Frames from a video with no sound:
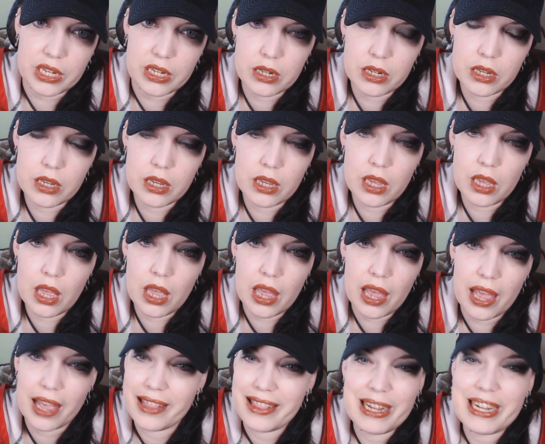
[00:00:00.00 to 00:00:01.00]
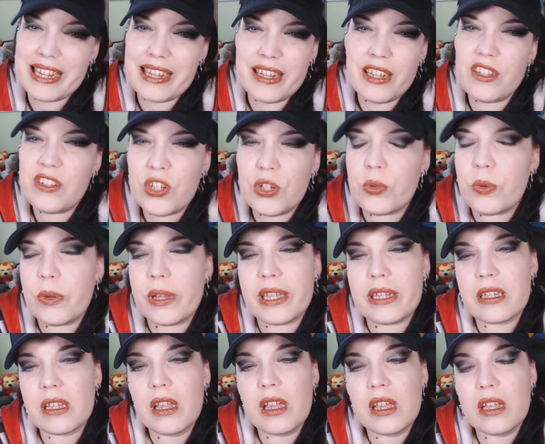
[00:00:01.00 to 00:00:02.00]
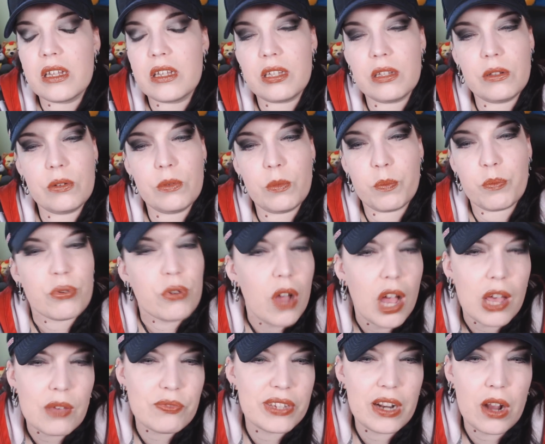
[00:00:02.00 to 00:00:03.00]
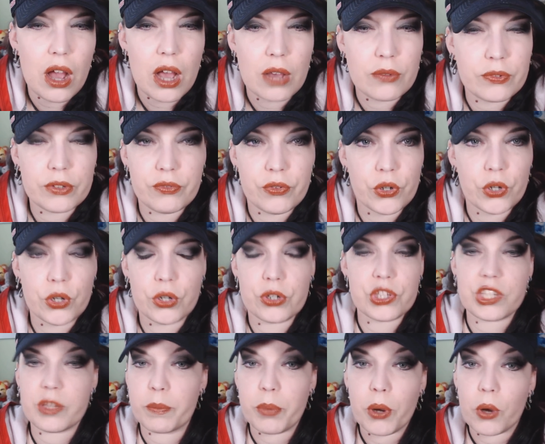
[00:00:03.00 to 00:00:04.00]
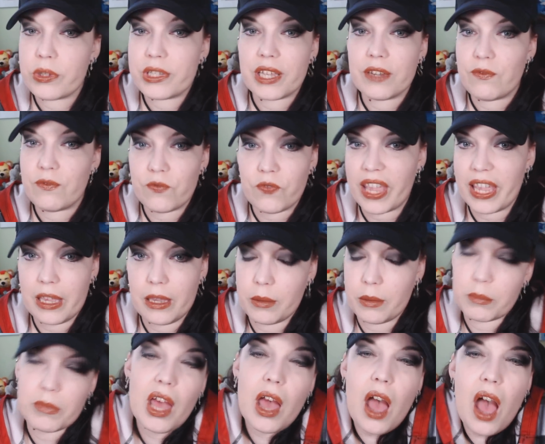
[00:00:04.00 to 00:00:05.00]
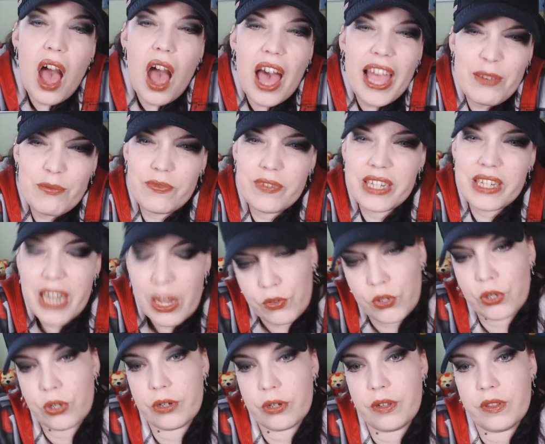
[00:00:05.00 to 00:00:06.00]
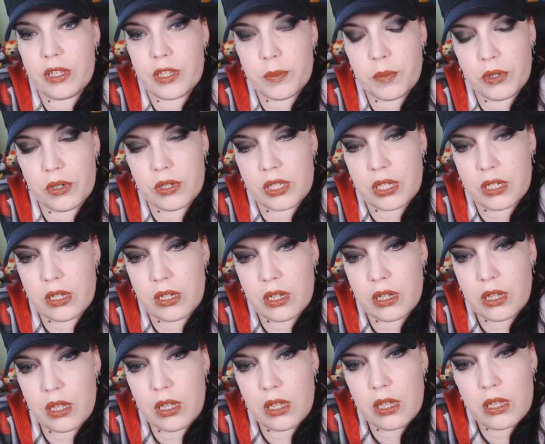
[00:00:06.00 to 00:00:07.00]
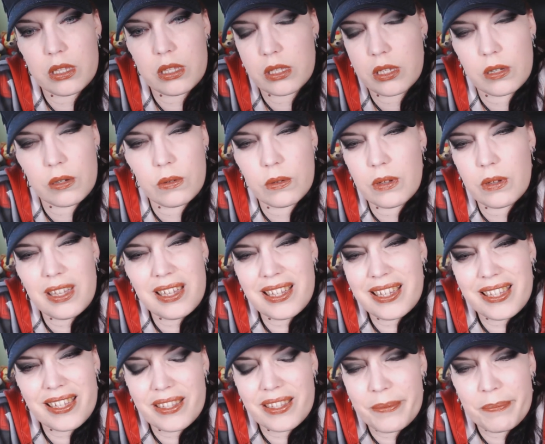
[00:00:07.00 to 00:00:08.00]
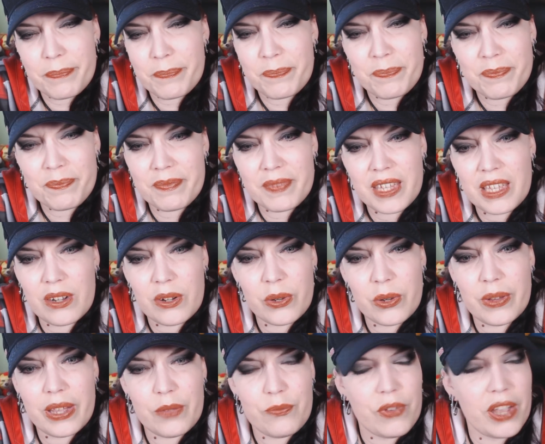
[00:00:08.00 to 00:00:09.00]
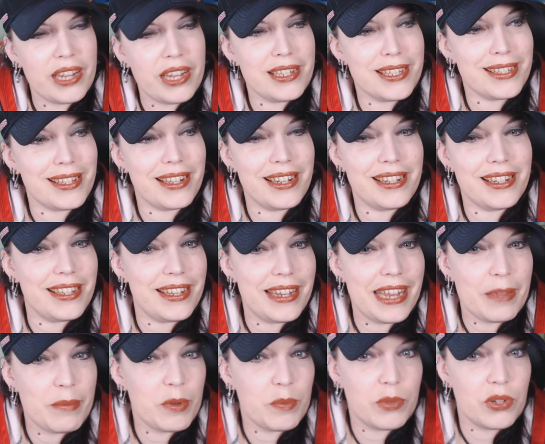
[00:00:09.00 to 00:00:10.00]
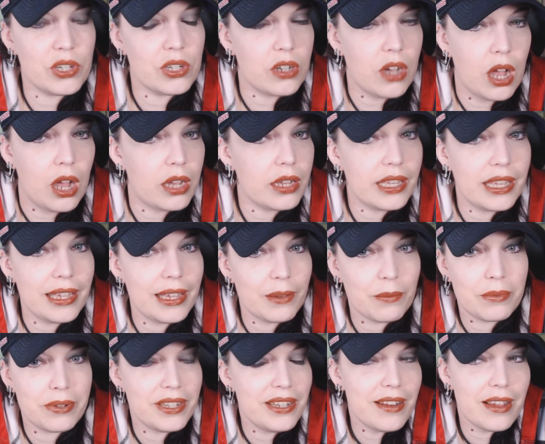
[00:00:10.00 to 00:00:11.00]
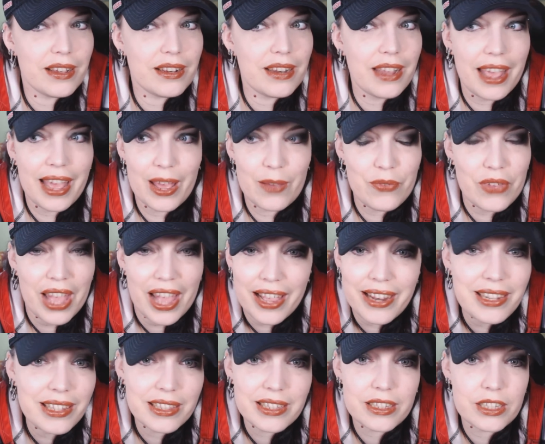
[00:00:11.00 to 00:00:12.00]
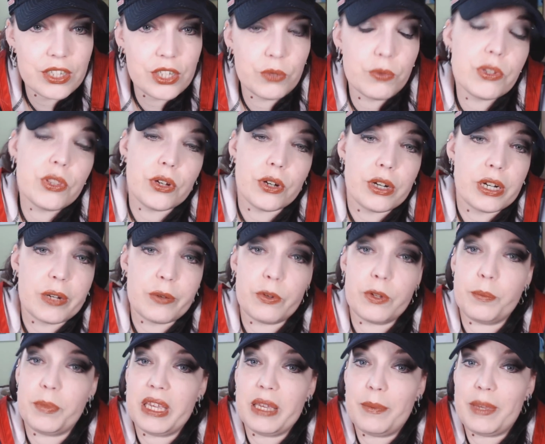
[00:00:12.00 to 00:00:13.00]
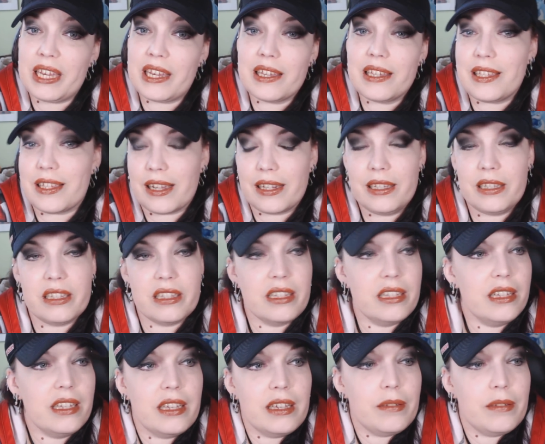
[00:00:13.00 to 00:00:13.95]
did. And they didn't do it to profit off of her supposed fame. I've never heard of this person. So, if I decided to name a book Cocky, it would not have anything to do with her. It would be because I